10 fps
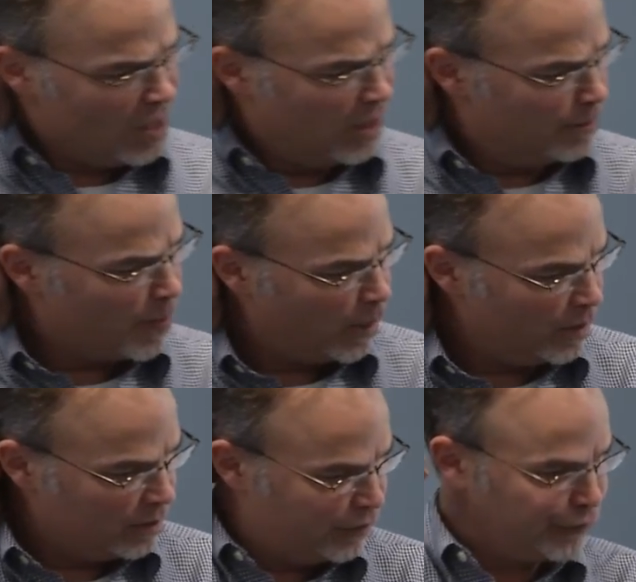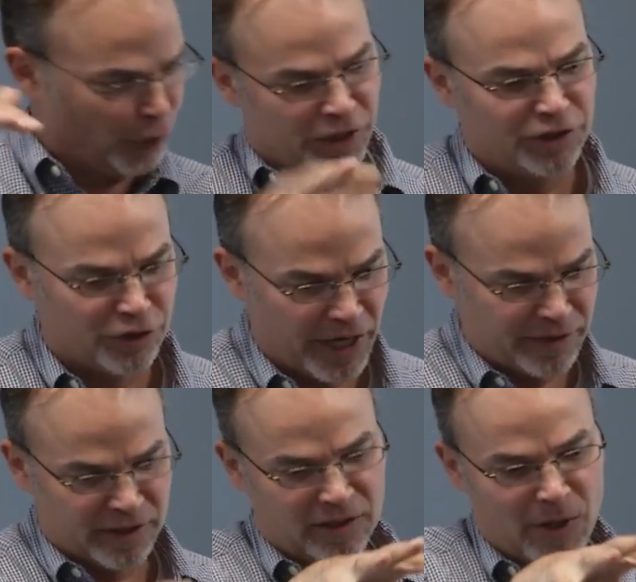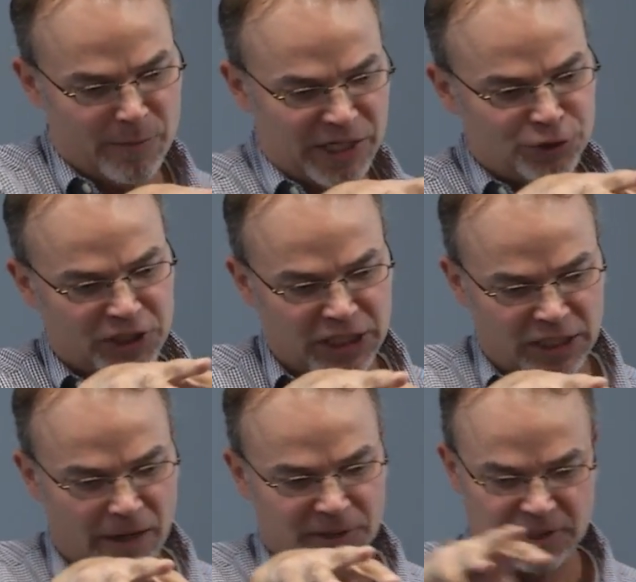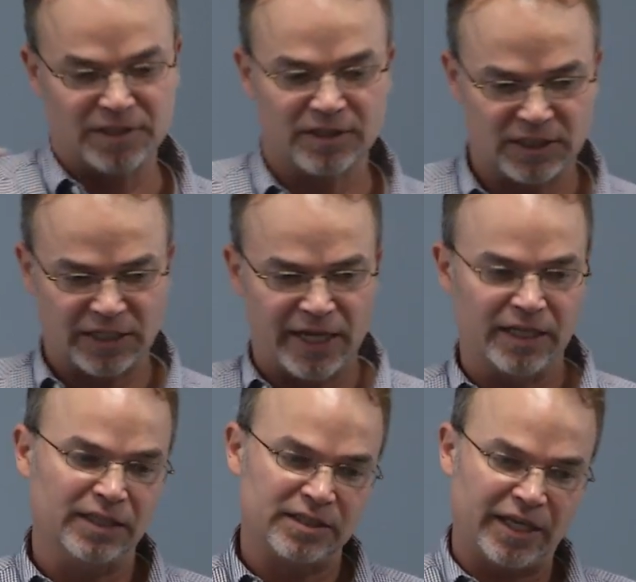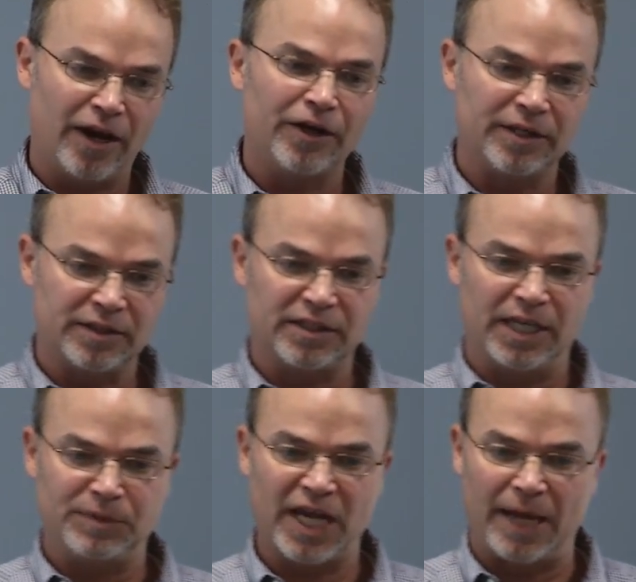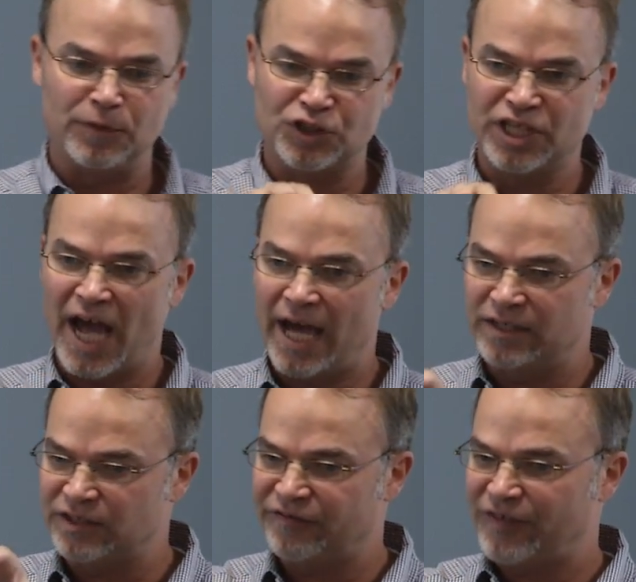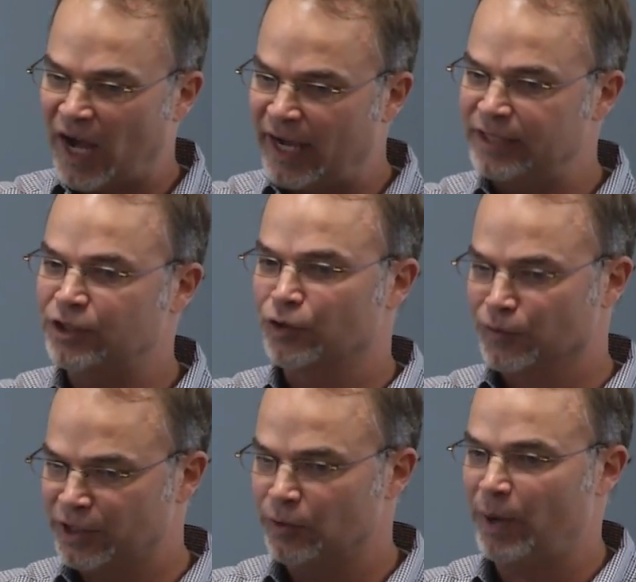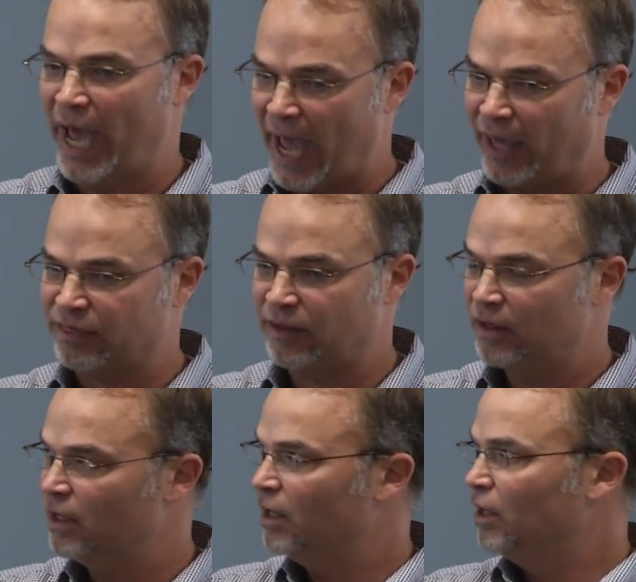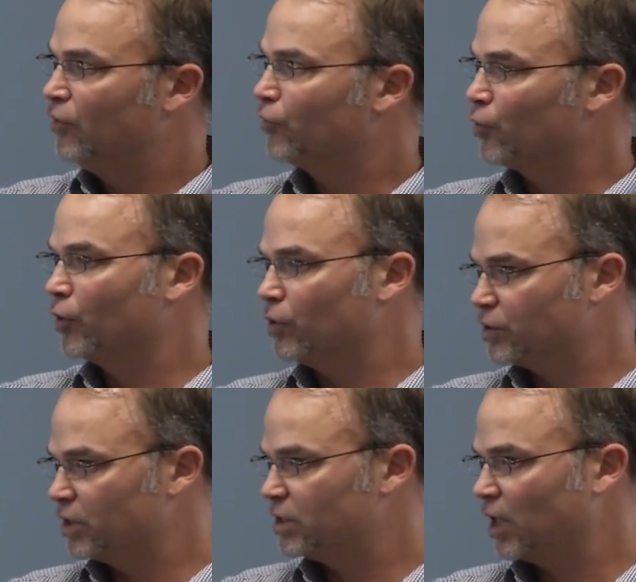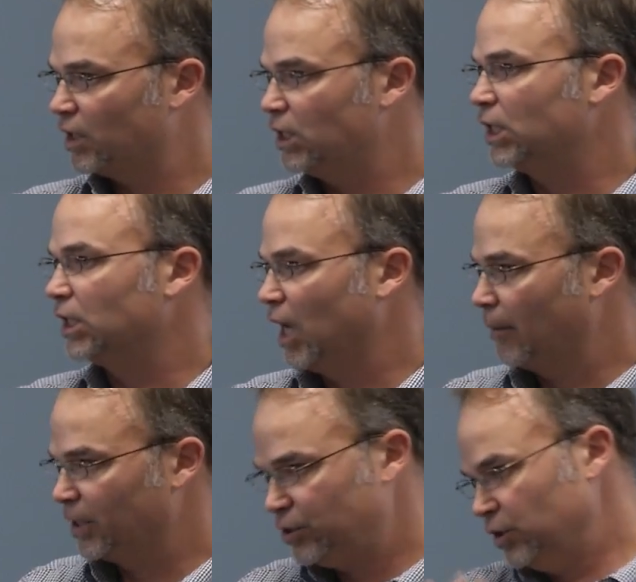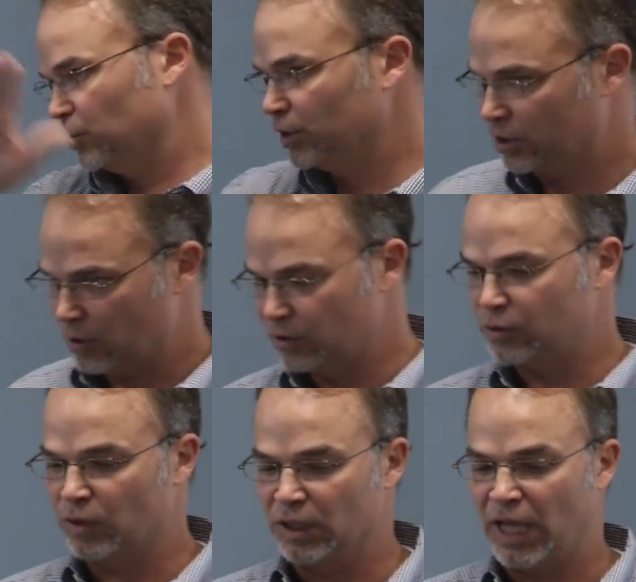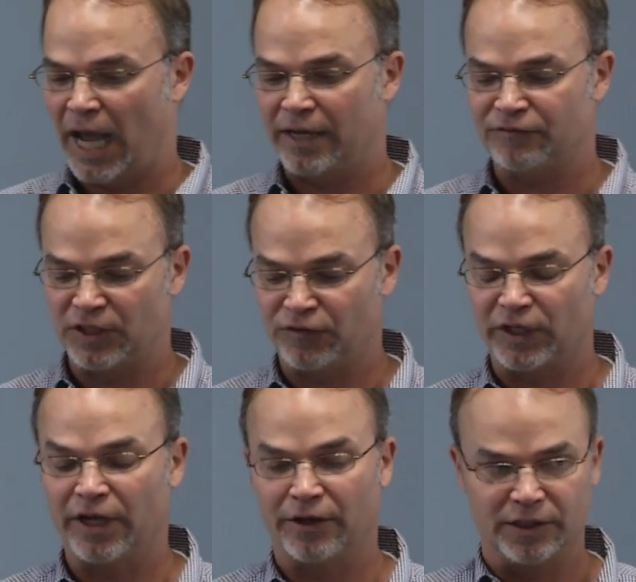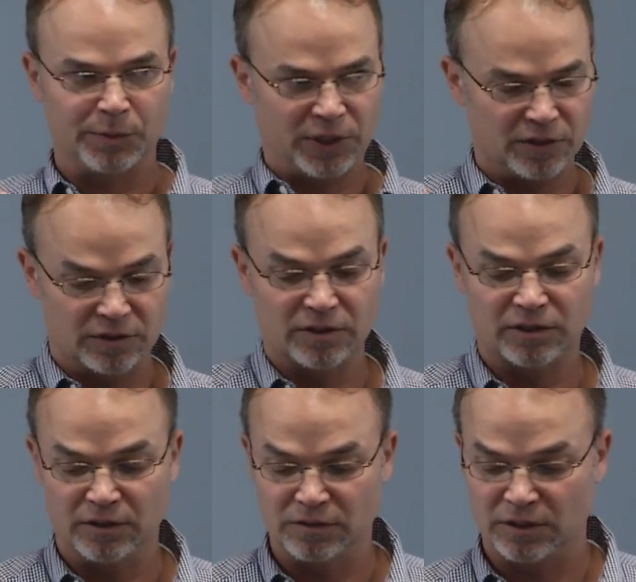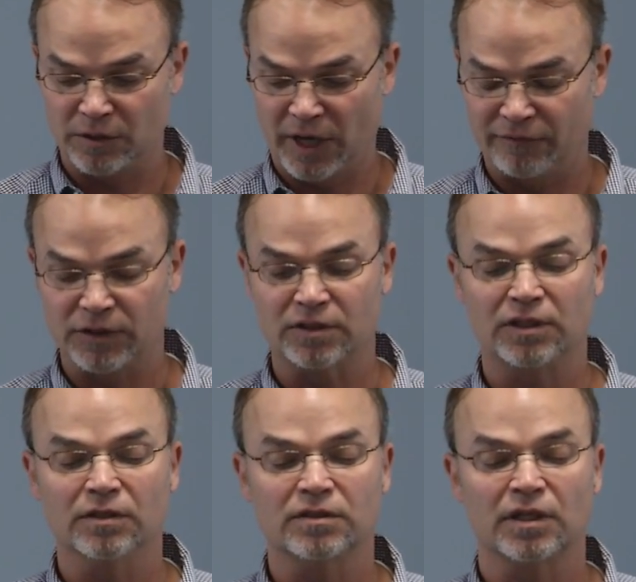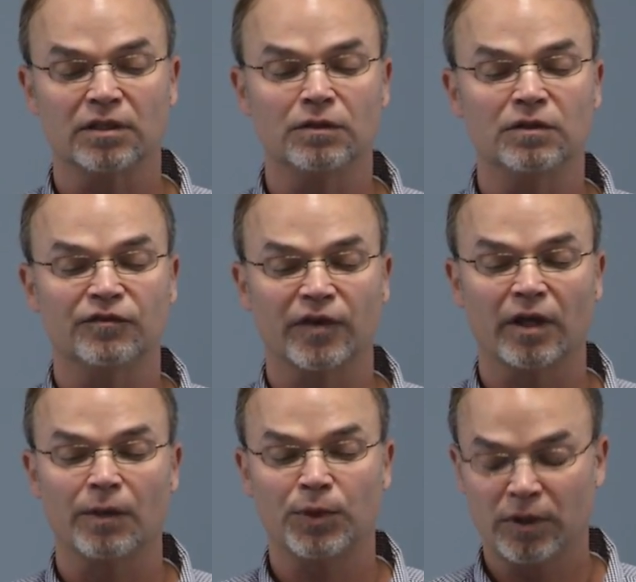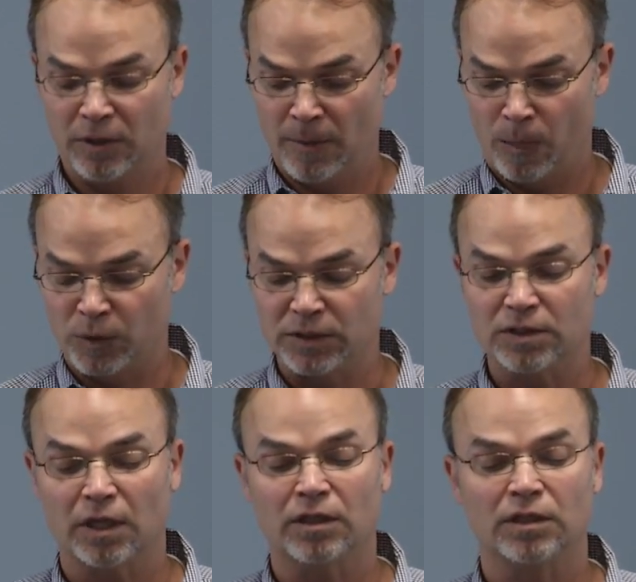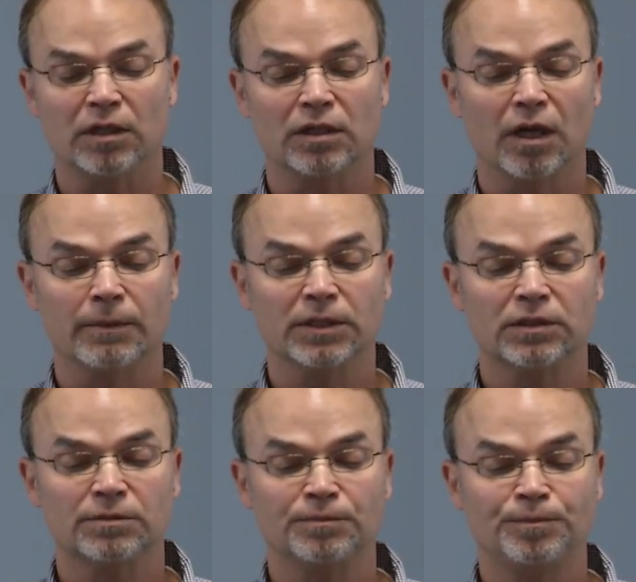Um, for an undergrad thinking about majoring in economics, this is exciting and scary at the same time. There's not a defined career path for those that study economics. You can really go into a lot of different areas because of the skills that you have, the skill set that you develop when studying economics.